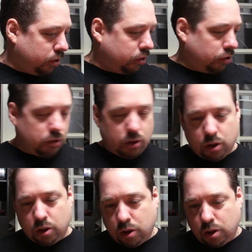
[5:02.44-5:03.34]
a,
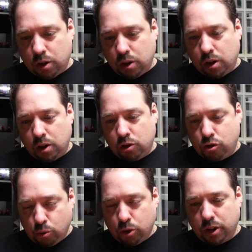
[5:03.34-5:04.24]
a, a,
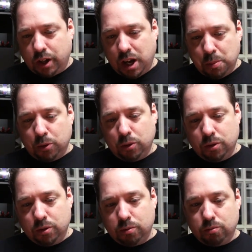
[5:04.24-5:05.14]
shorter
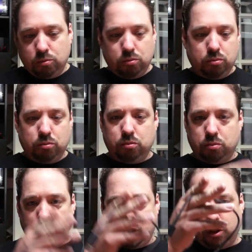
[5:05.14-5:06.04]
cable,
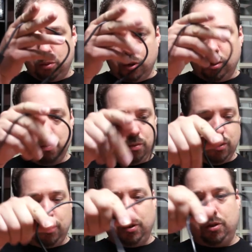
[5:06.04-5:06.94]
like this one,
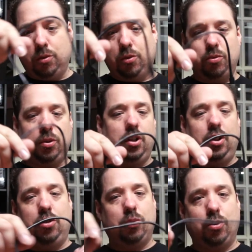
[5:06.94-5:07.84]
this one's
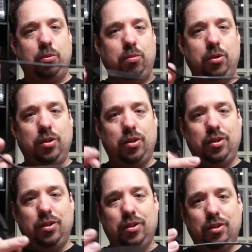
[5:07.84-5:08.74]
really short,
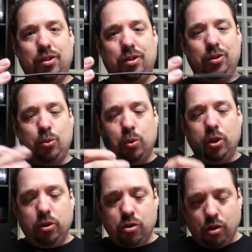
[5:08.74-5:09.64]

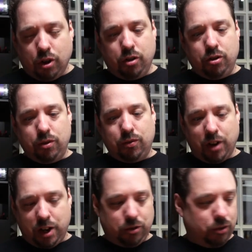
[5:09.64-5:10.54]
will charge
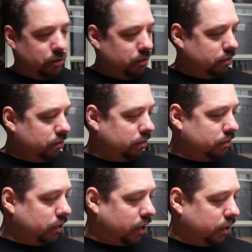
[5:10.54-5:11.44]
faster
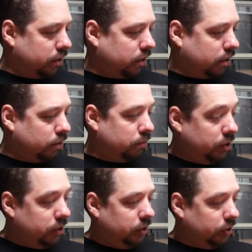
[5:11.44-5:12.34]
than a
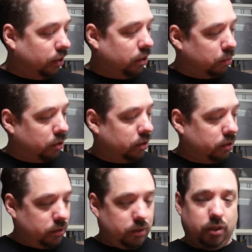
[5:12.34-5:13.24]
really long
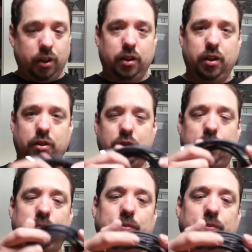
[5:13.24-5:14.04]
one like this.